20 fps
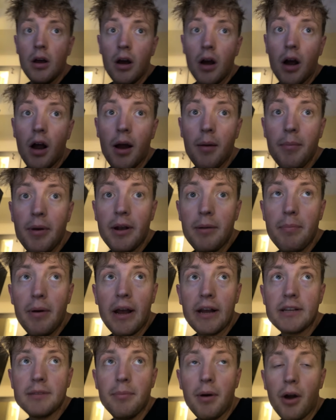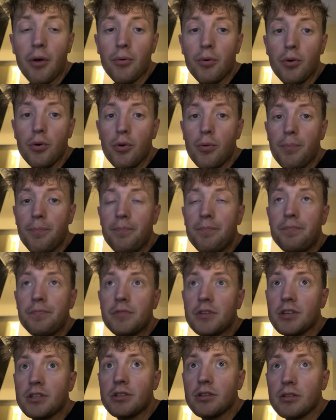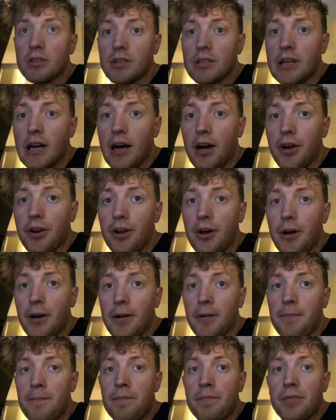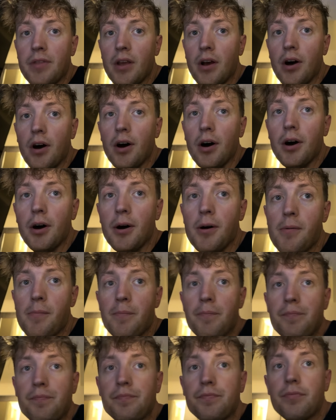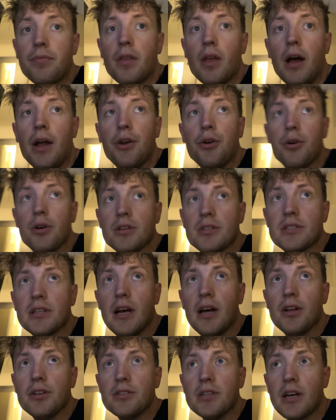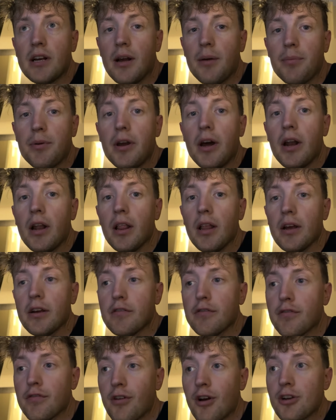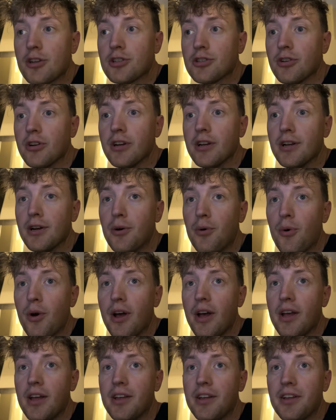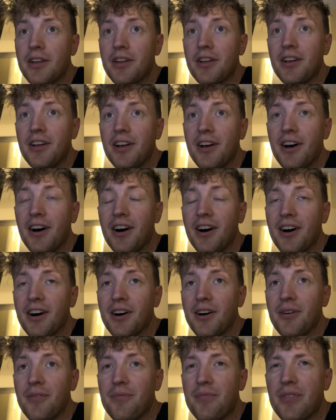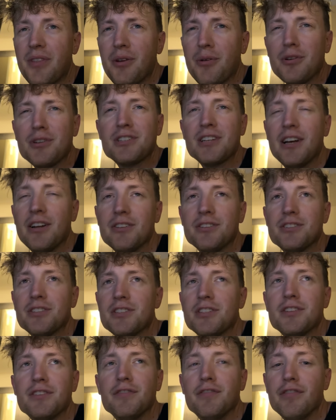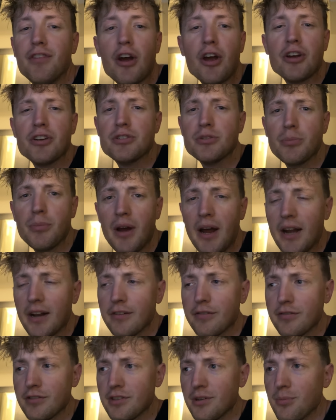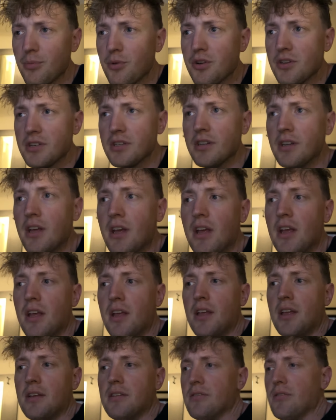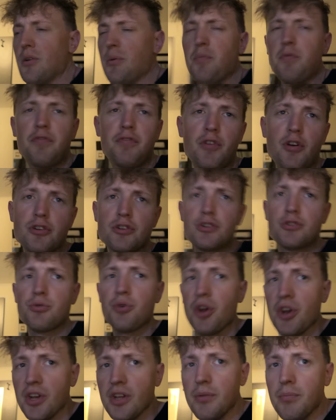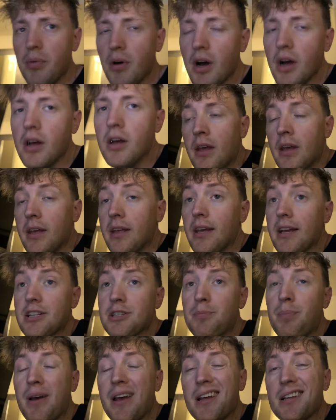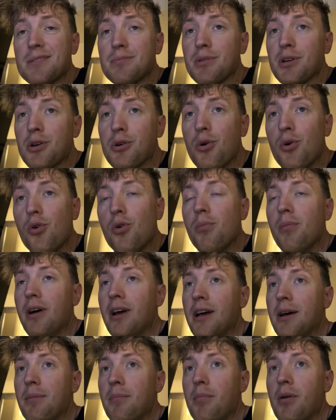All right, made it back to my room. Just took the Tylenol. Um, I know it sounds like I'm kind of like frustrated in a way. Uh, it sounds just very dramatic for some reason. I'm frustrated, but yeah, Japan's been cool, man.